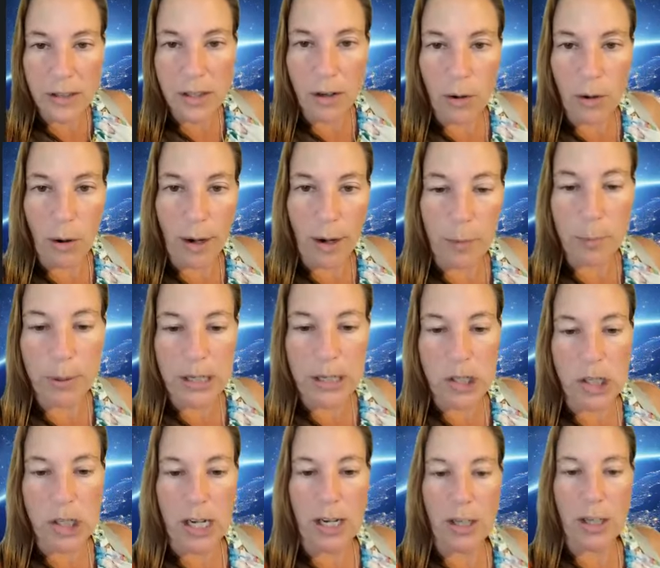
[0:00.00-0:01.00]
So I
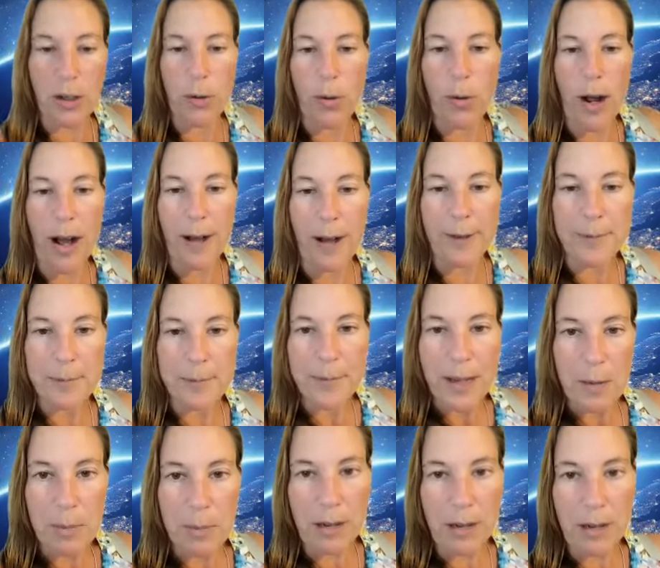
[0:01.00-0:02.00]
appreciate you uh,
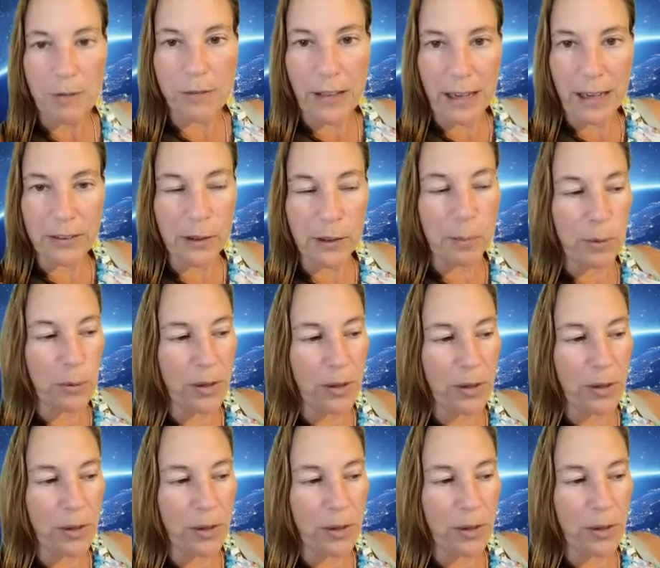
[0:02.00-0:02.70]
being flexible